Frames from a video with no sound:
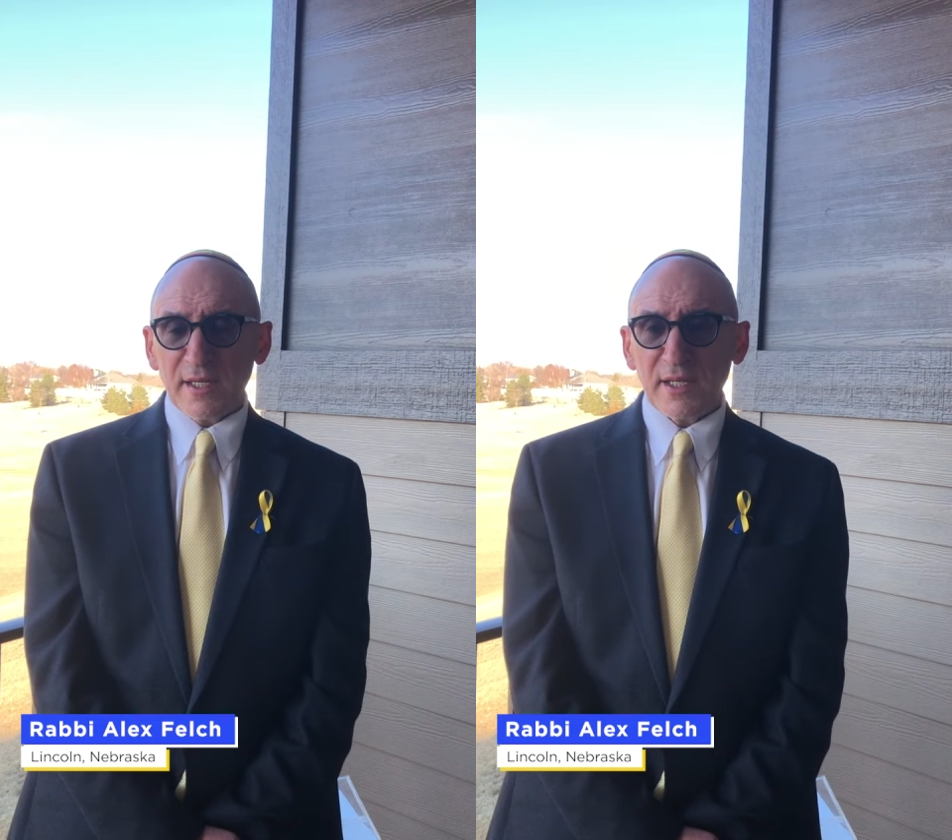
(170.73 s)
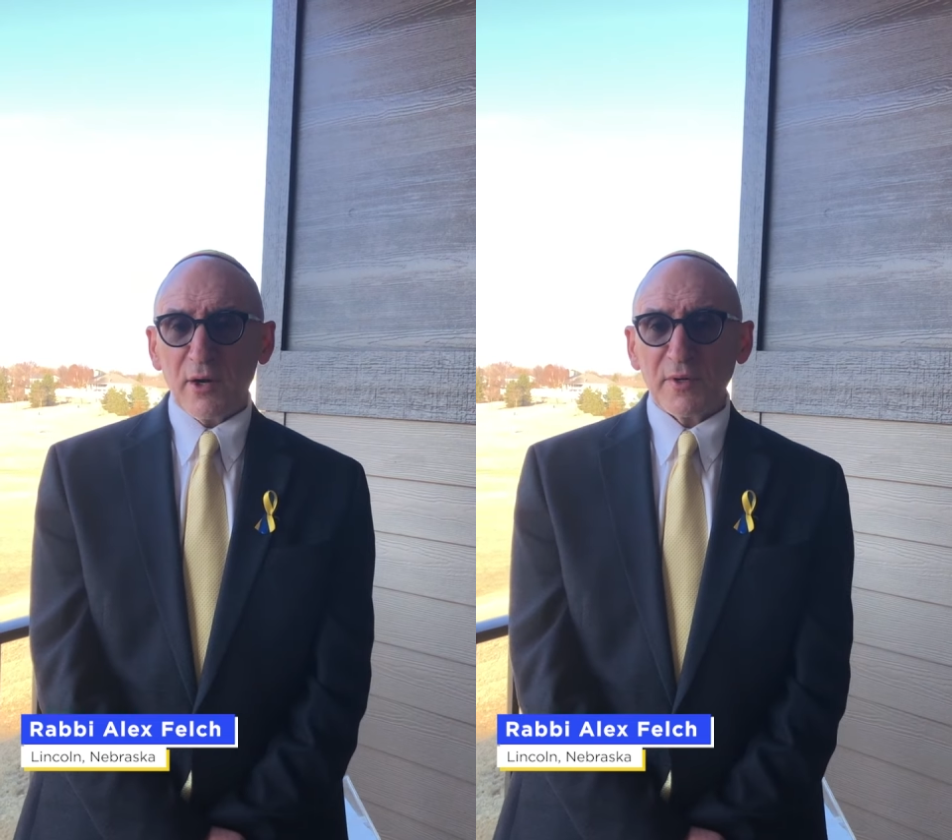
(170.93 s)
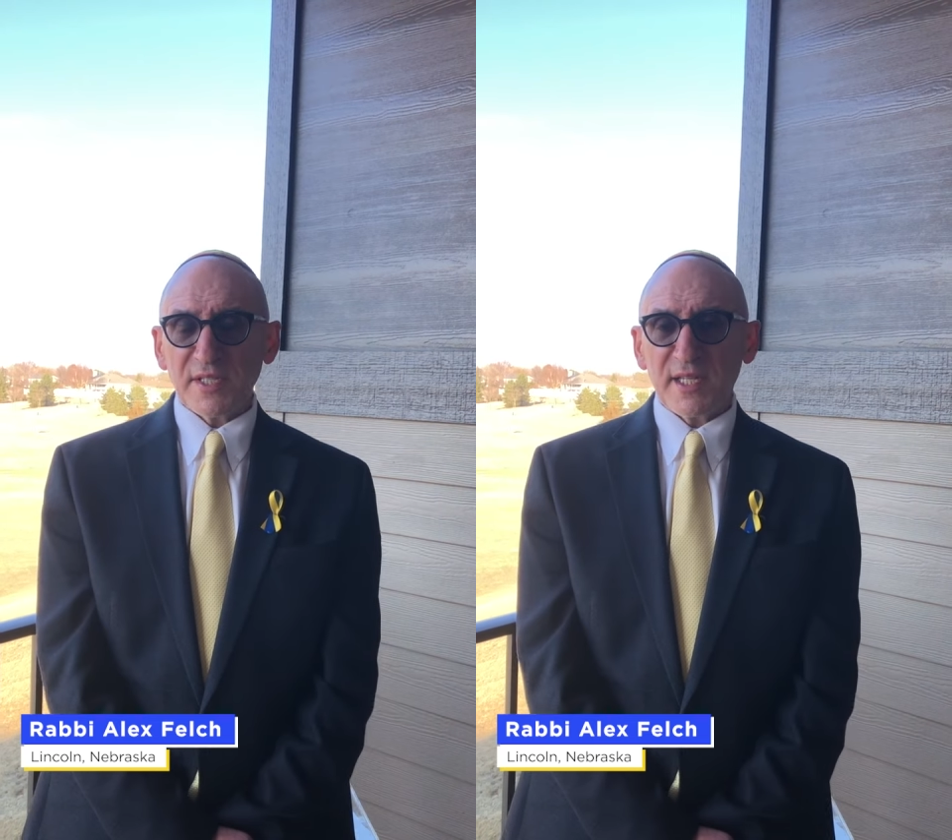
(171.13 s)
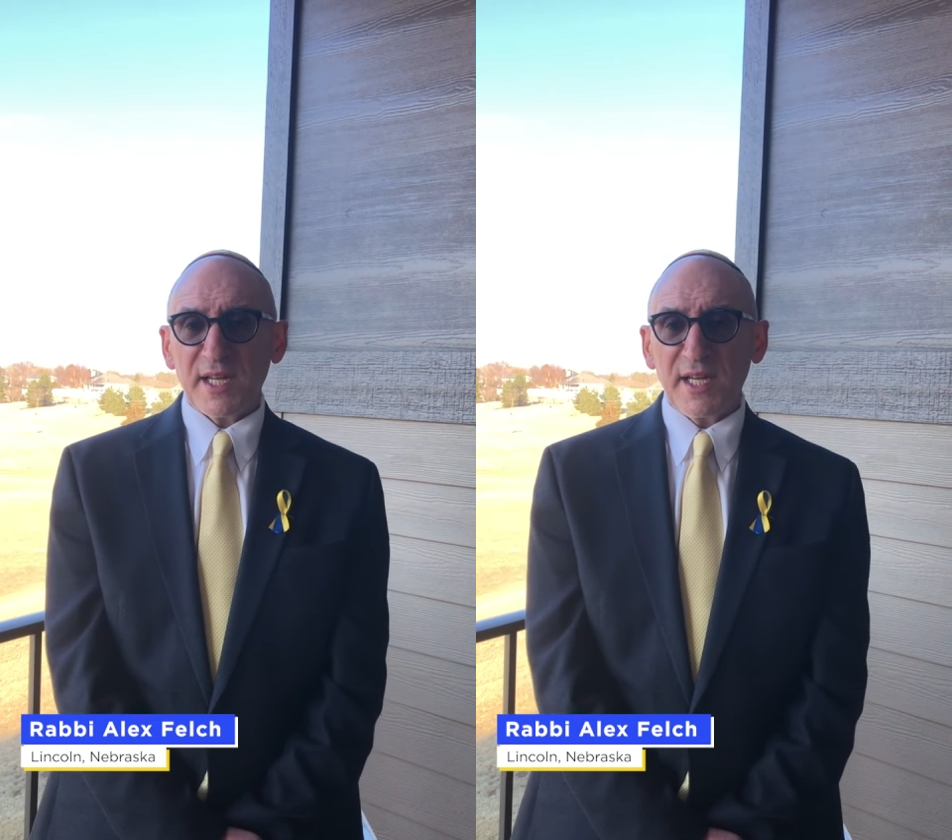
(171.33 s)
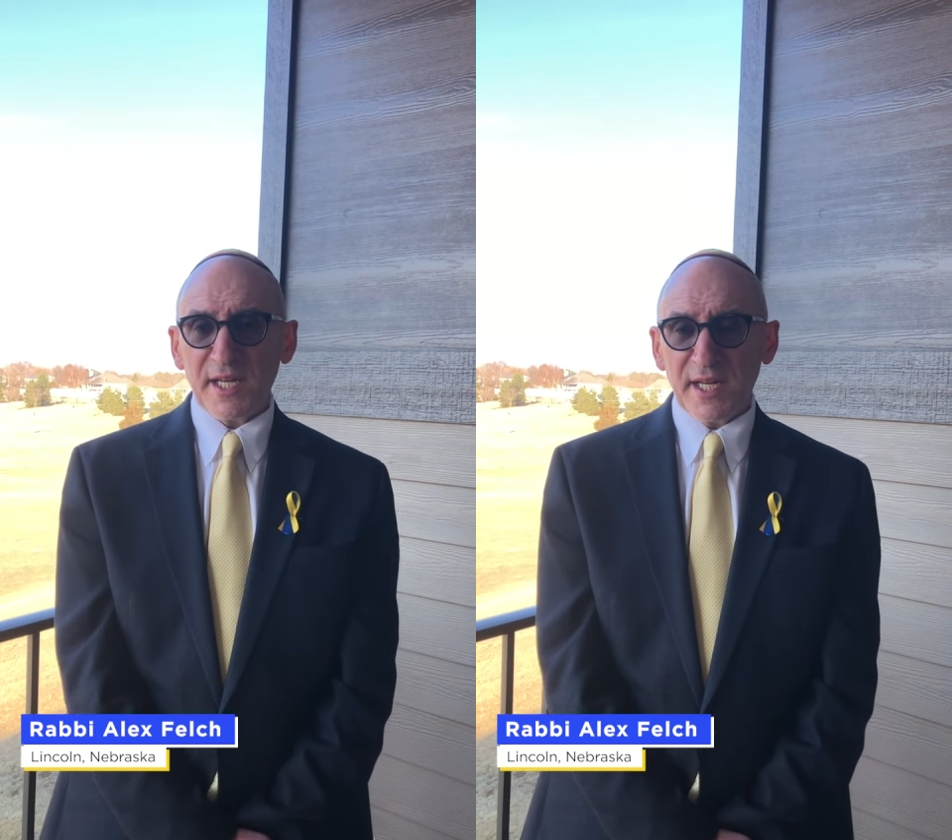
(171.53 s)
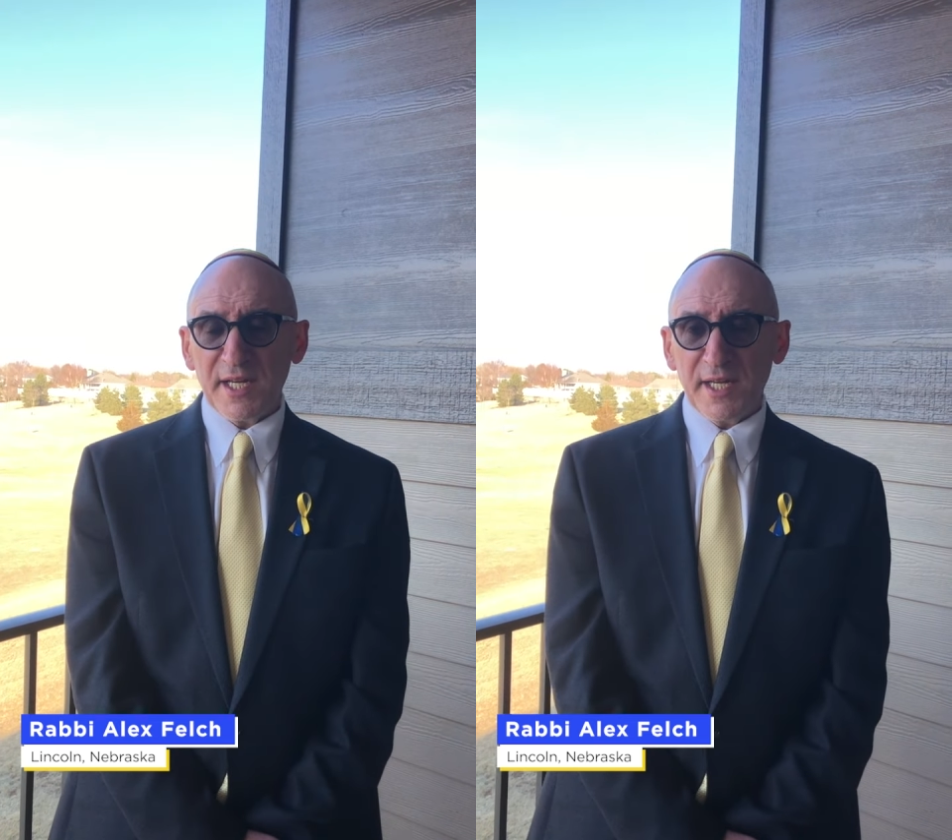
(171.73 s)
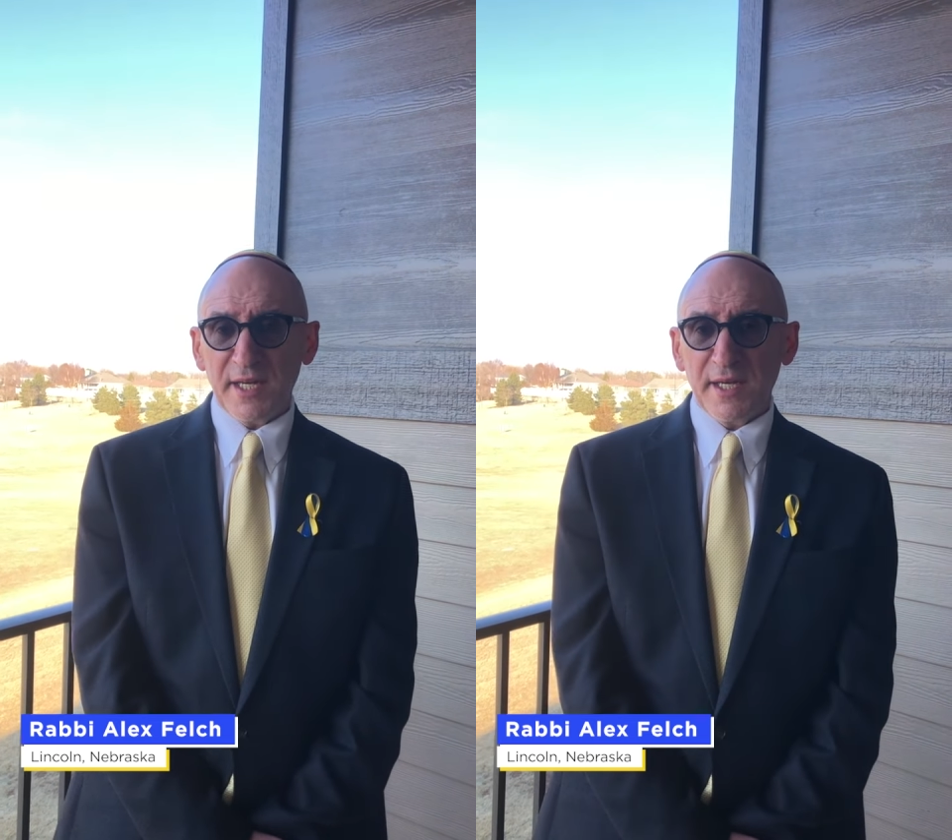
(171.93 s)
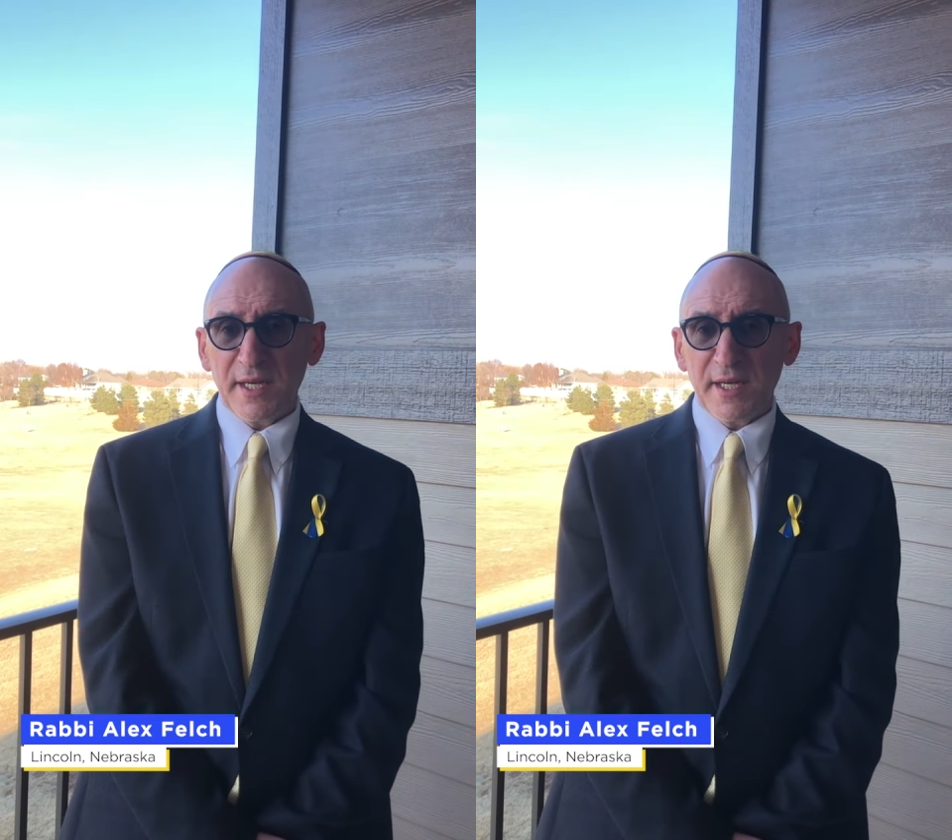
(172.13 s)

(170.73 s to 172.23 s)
they always said, Hineni,